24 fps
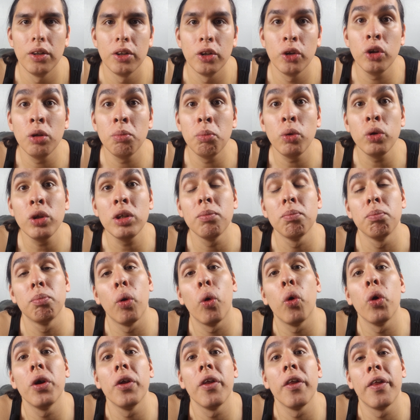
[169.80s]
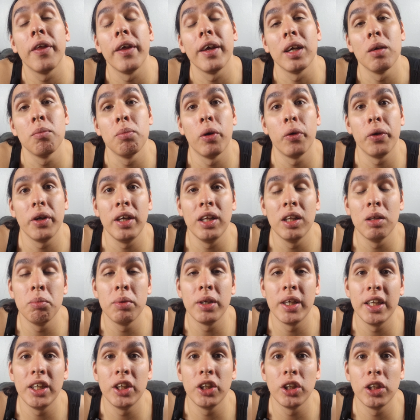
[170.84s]
the most important thing about
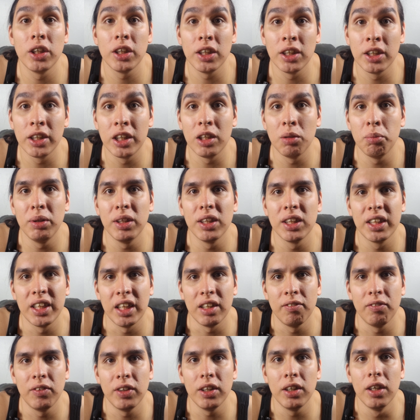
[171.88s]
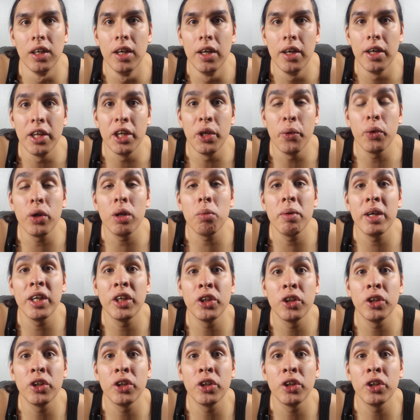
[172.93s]
eliminations is going to be the safety. You want to make